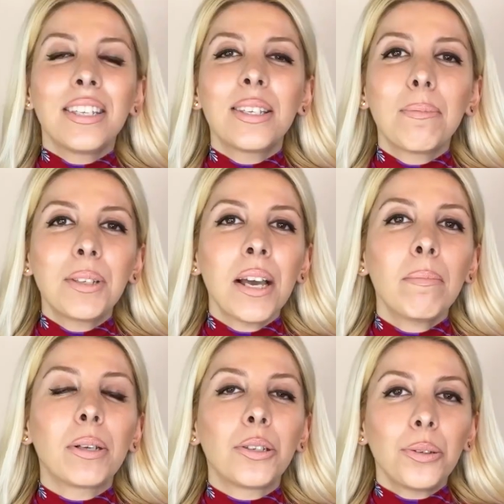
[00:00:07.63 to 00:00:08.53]

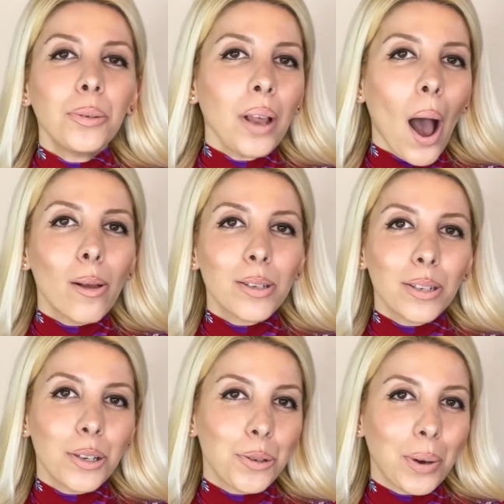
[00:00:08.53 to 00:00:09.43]
September
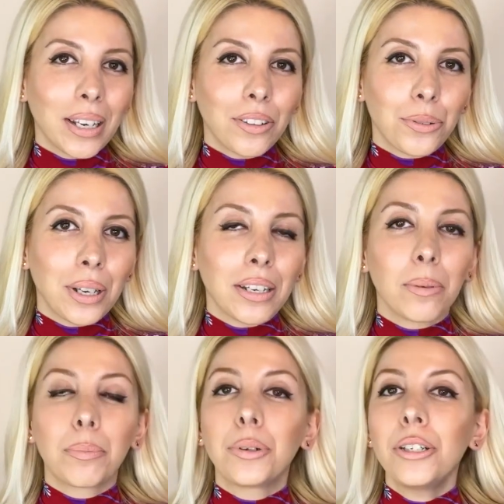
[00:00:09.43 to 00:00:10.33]
2023, the
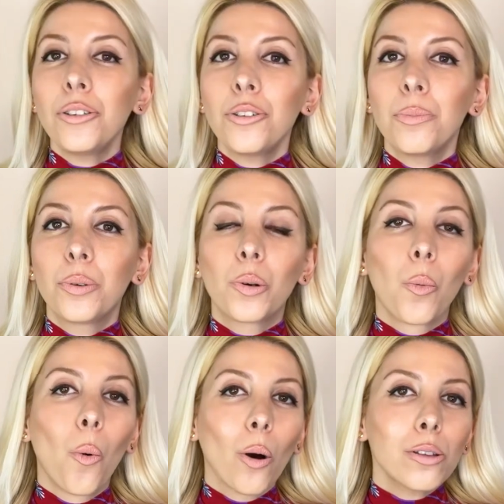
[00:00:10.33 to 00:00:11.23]
PRINCE2 book
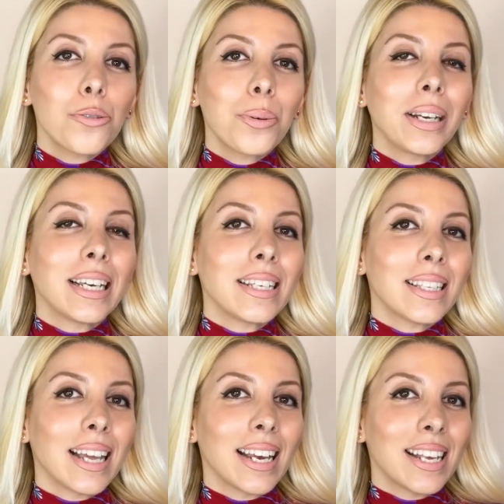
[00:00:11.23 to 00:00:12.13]
was released
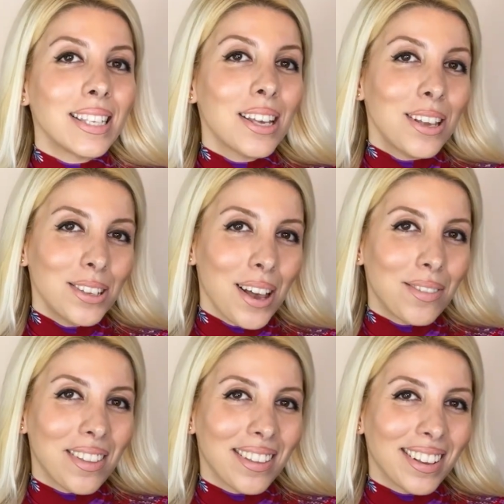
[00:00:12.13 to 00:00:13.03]
in its
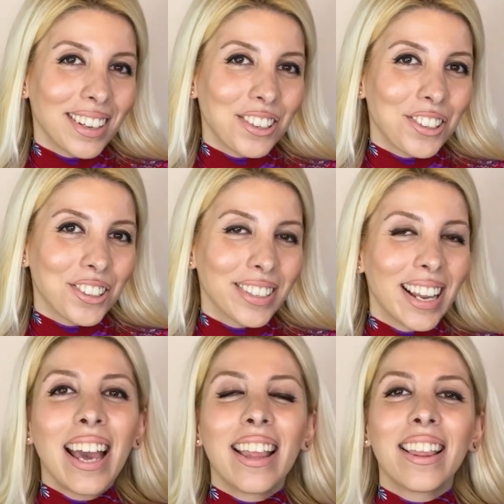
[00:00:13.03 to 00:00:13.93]
7th edition.
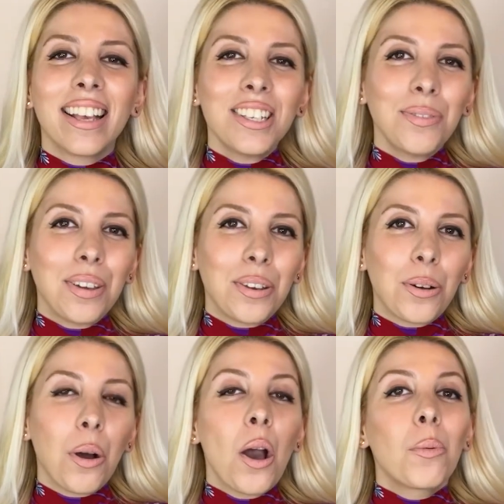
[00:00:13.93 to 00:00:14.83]
In this video,
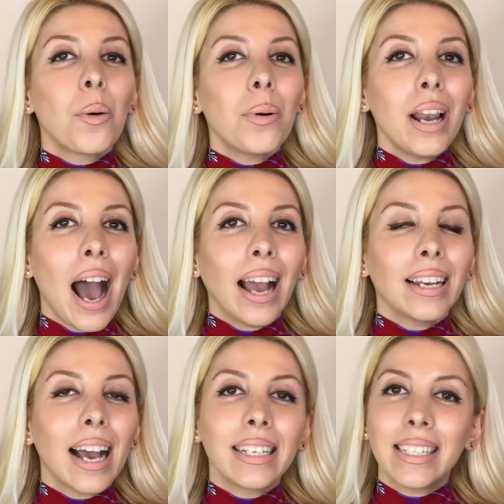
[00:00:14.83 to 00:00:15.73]
we will
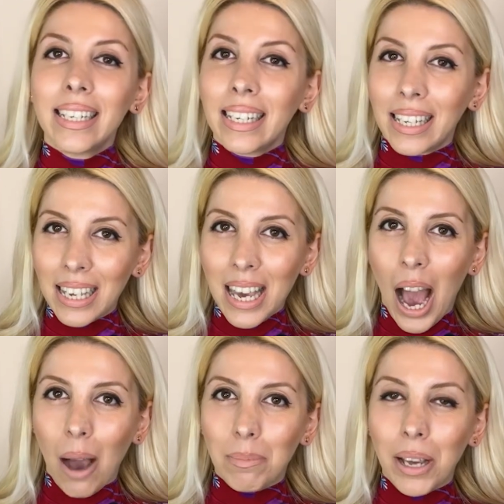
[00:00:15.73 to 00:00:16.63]
highlight the key
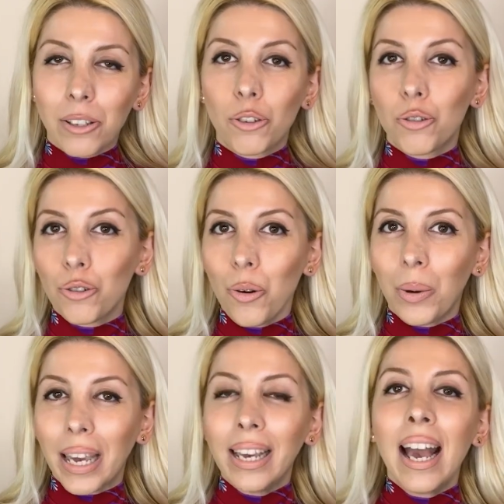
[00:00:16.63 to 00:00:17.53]
updates,
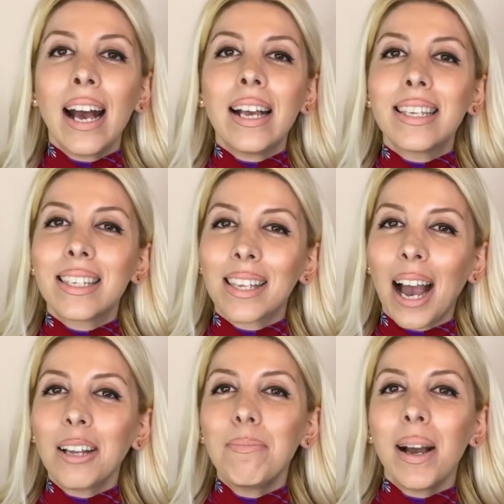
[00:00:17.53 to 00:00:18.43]
drawing a
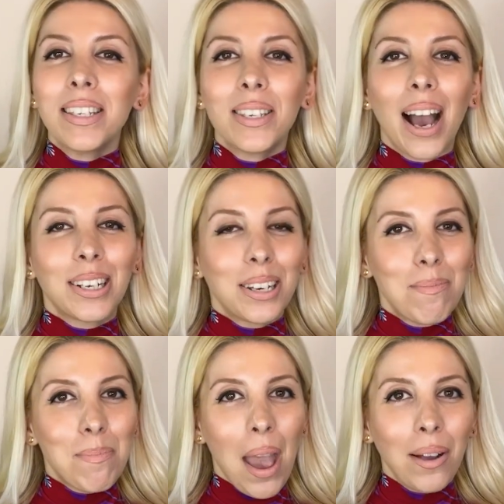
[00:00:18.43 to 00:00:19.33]
side-by-side
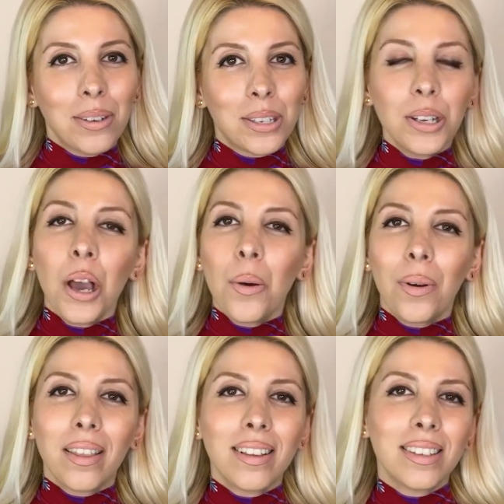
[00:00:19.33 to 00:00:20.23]
comparison
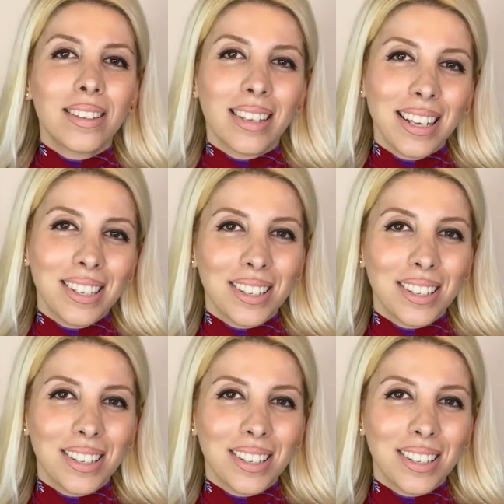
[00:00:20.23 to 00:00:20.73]
with the 6th